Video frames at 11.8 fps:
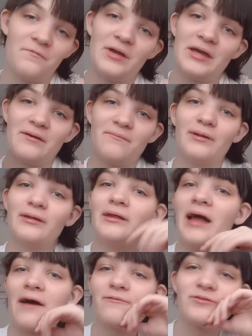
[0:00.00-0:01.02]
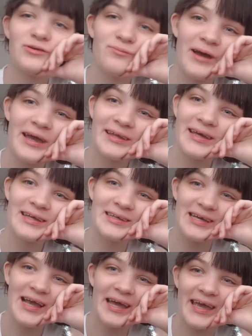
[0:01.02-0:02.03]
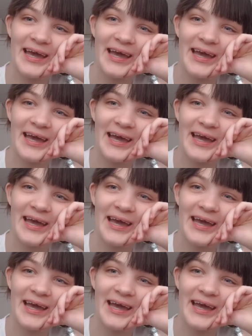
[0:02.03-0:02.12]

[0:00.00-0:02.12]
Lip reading: we will have to wait and see, I